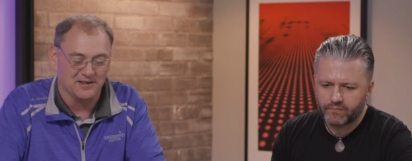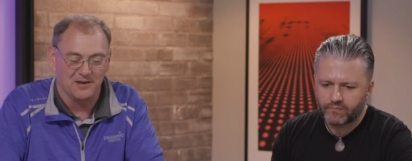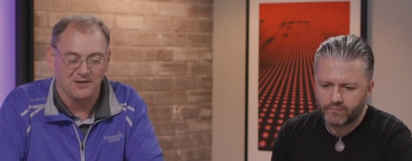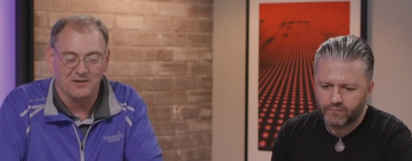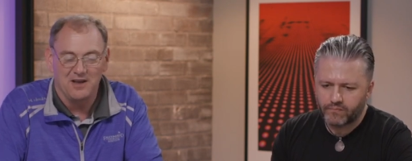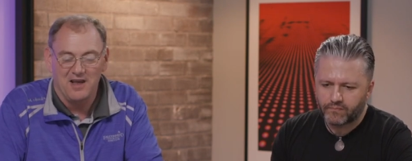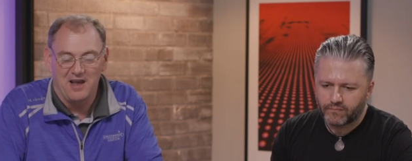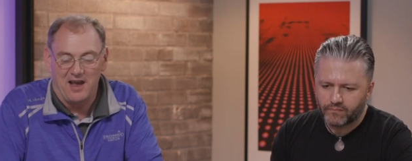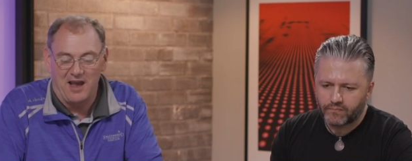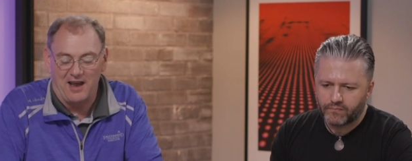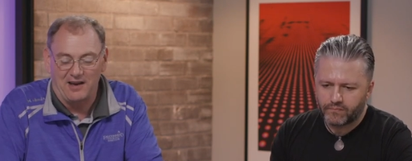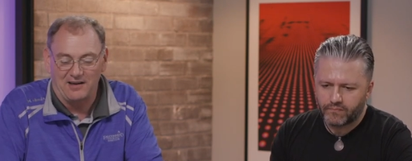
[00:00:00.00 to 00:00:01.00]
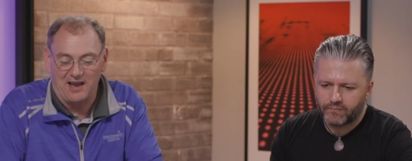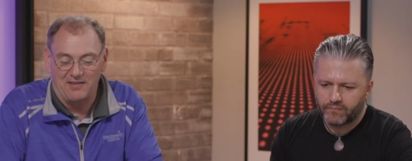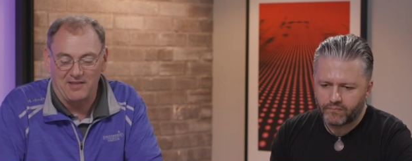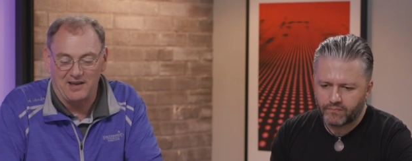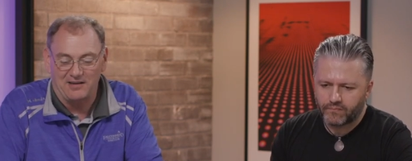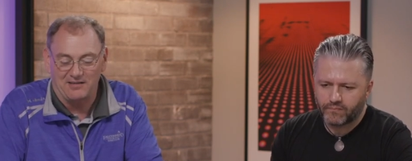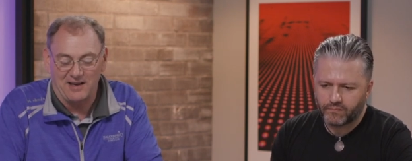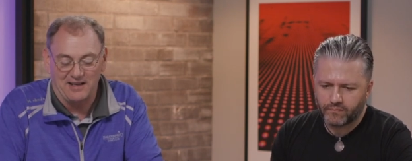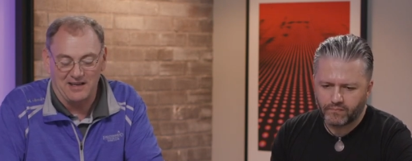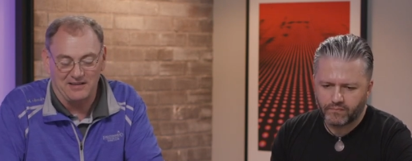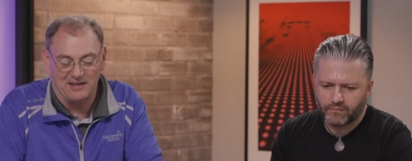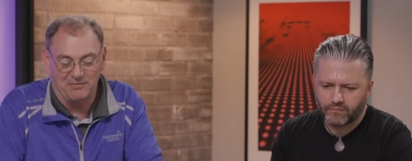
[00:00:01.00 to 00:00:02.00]
Speaker 1: So uh, and then
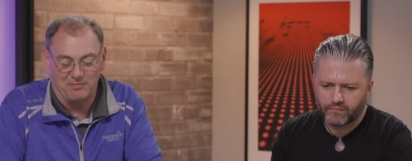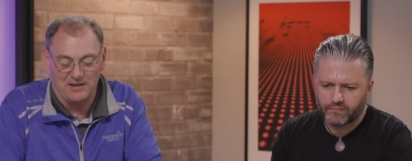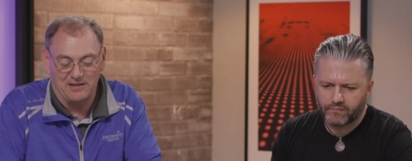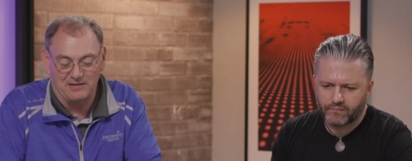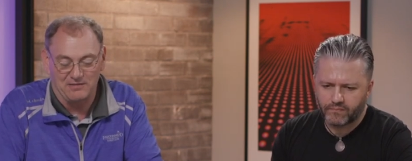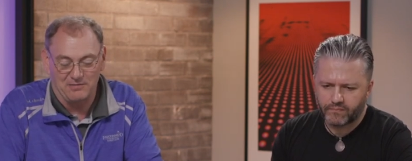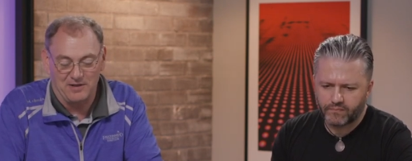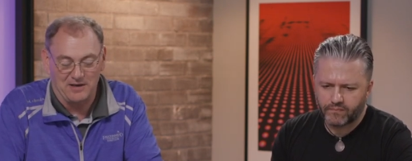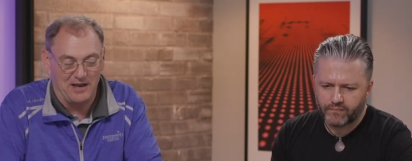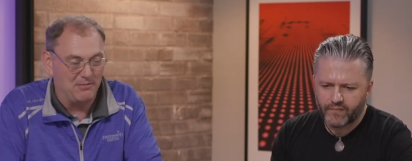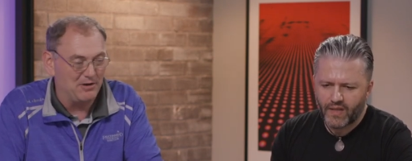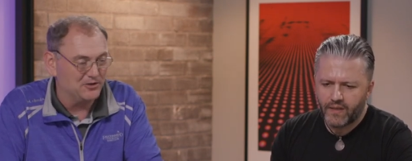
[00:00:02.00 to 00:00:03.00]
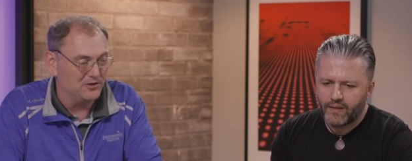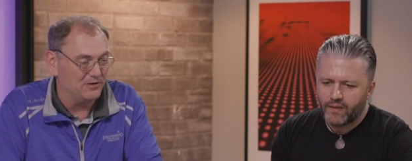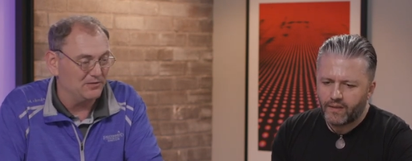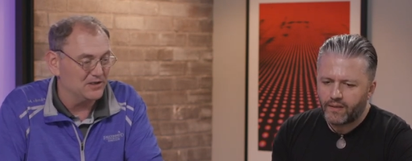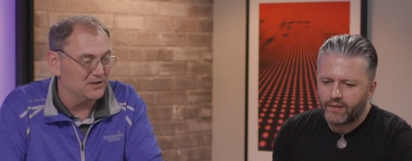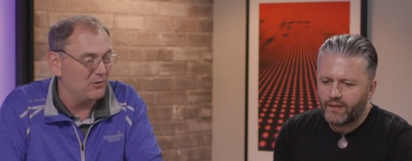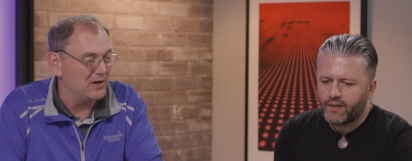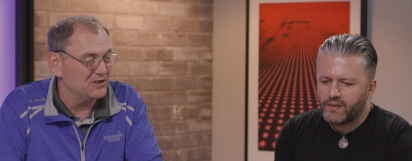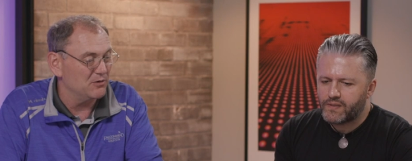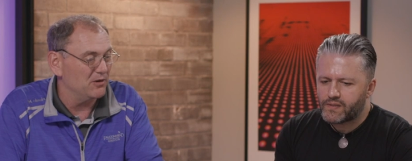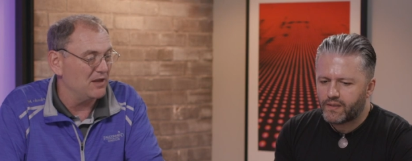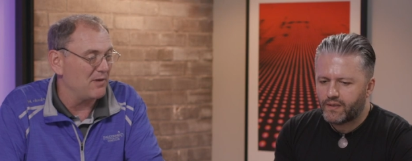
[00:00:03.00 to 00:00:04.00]
again, they but they, they I'm not sure if is the
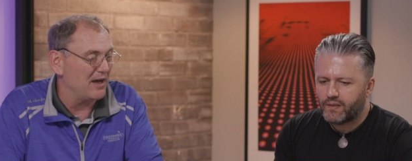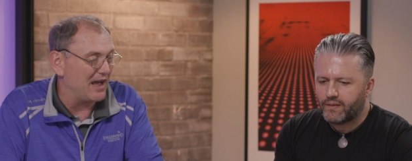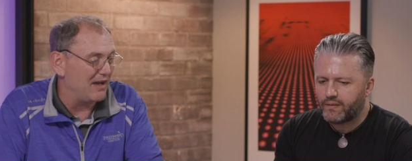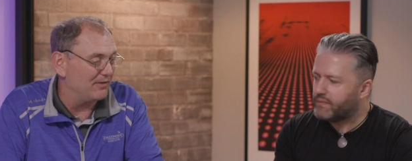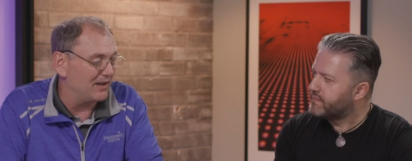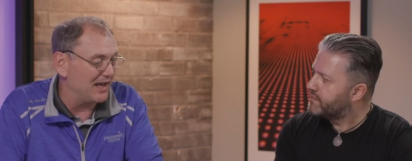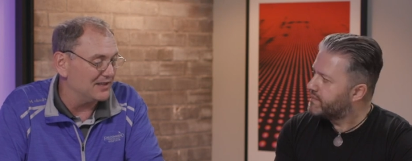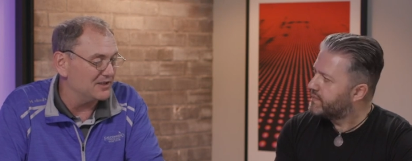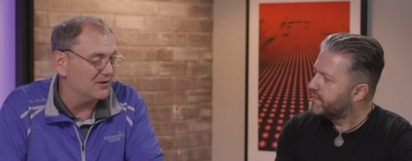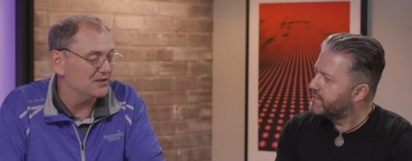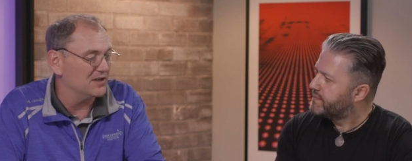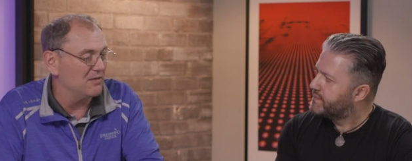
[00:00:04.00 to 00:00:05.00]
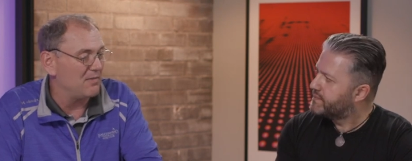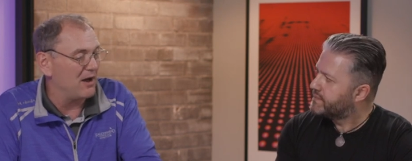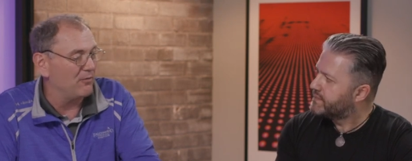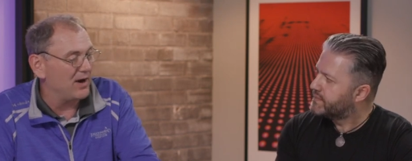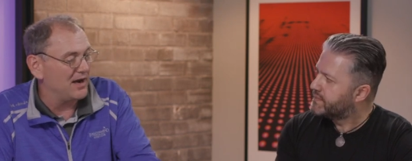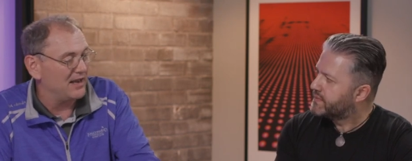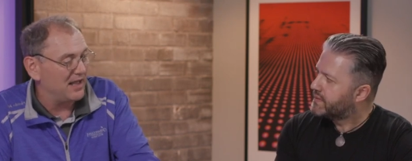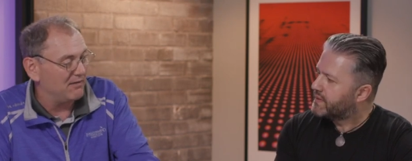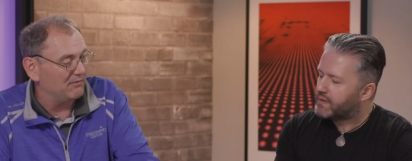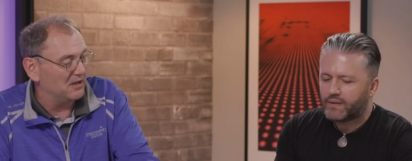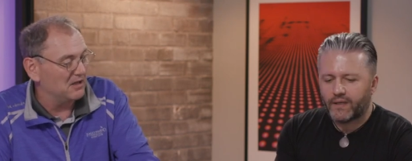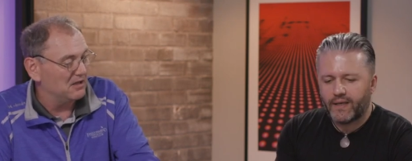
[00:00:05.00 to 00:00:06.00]
question He's, really about high velocity or is it about write
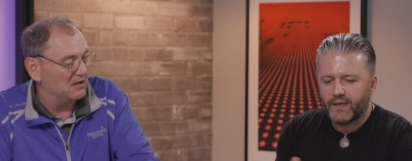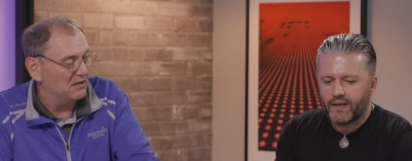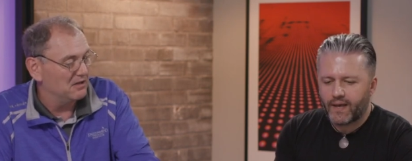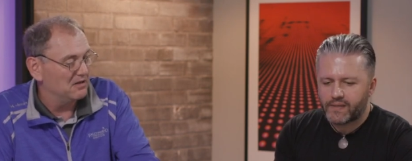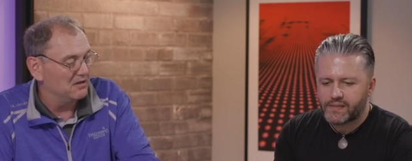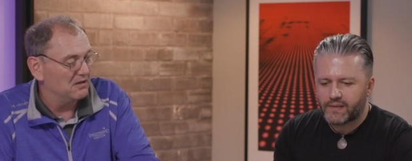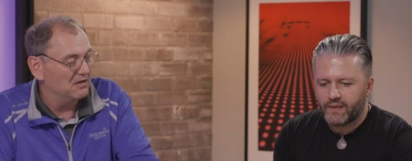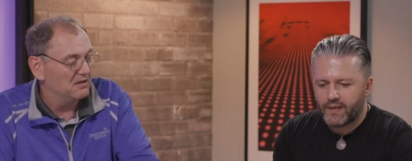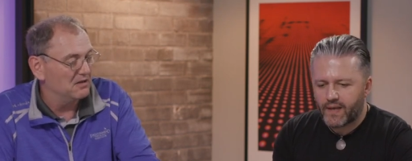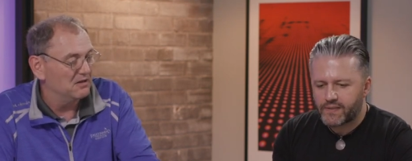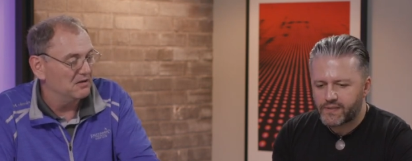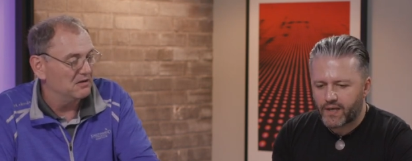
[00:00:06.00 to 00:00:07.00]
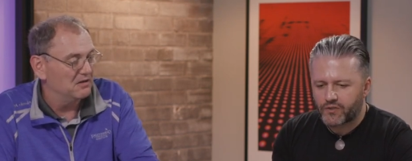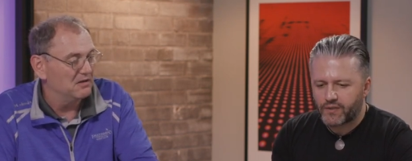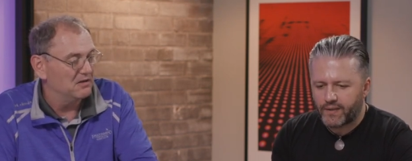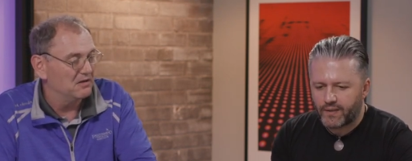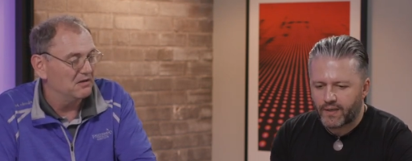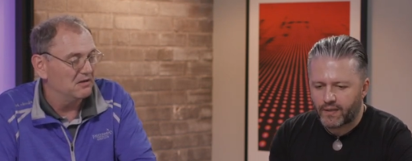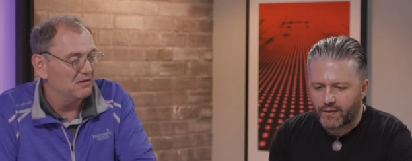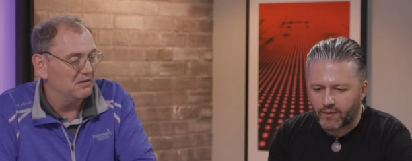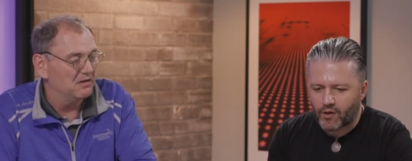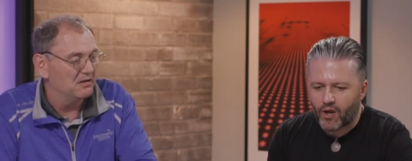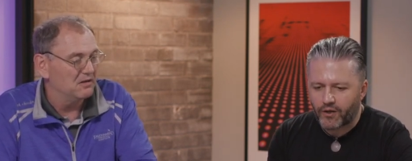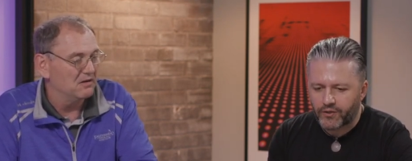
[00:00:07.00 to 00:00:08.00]
heavy?
Speaker 2: He has he has actually a, a
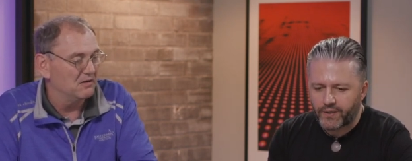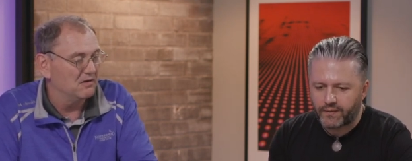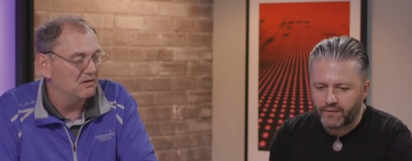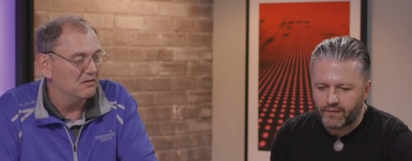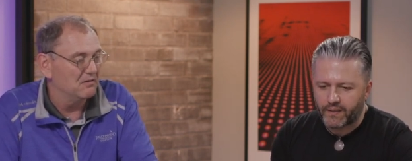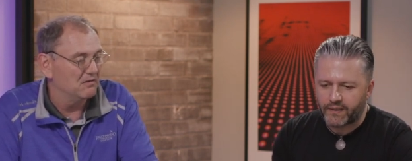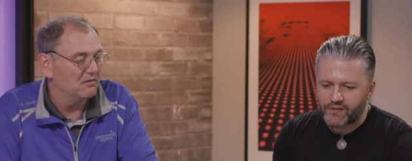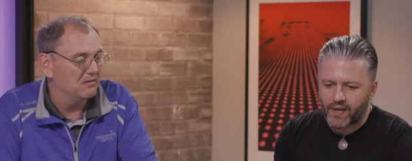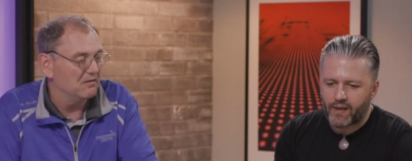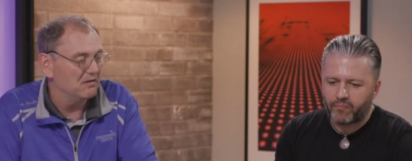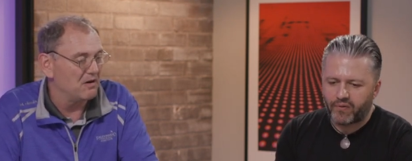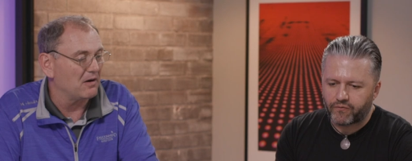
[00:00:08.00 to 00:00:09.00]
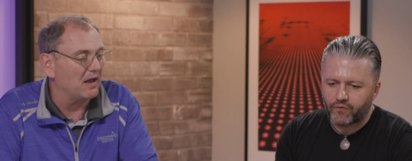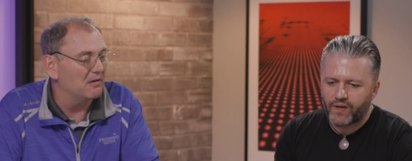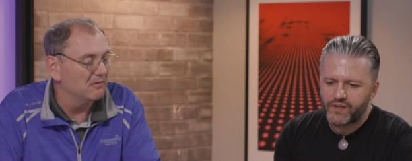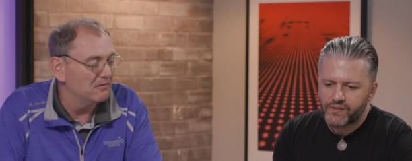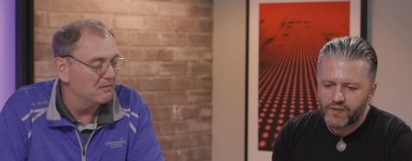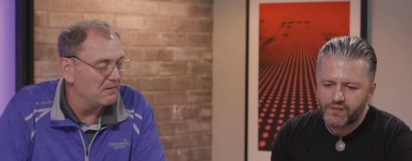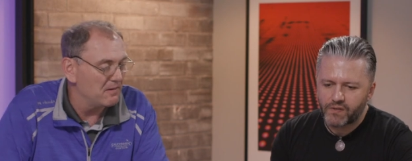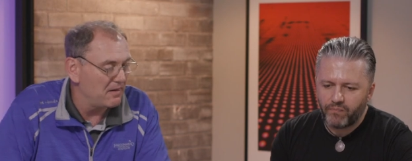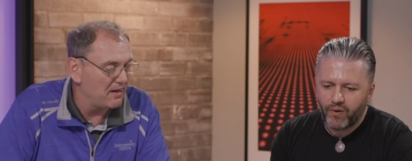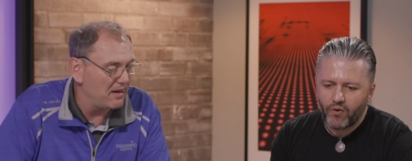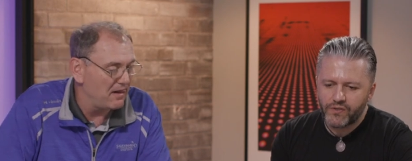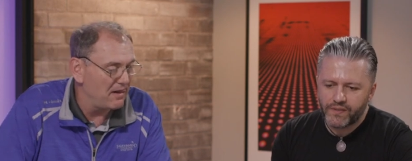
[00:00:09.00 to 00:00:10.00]
concrete example. Okay. For instance, a
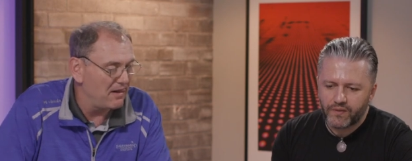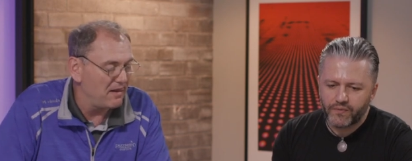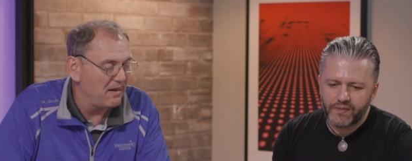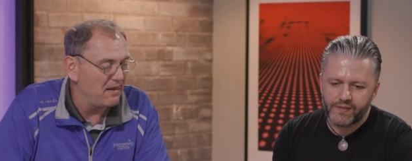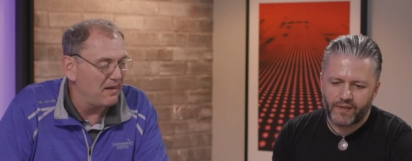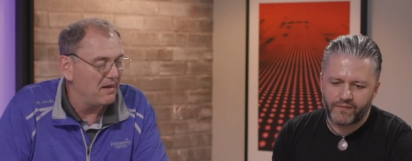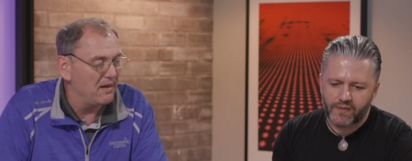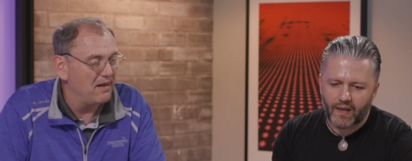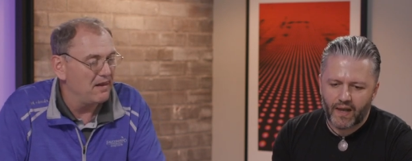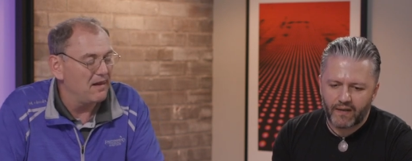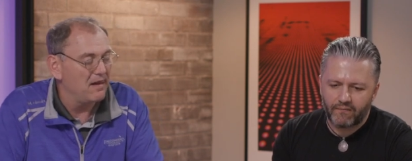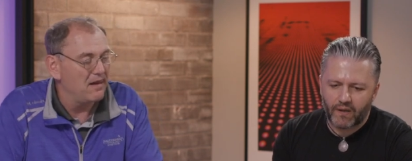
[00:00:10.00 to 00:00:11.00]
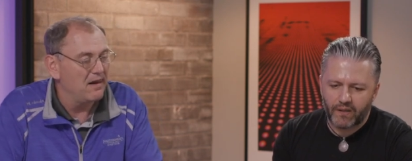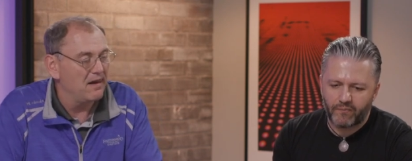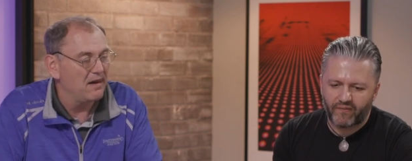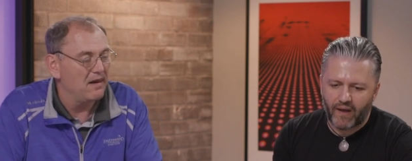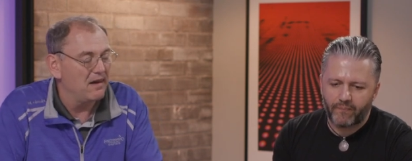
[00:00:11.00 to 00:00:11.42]
post that receives a high volume of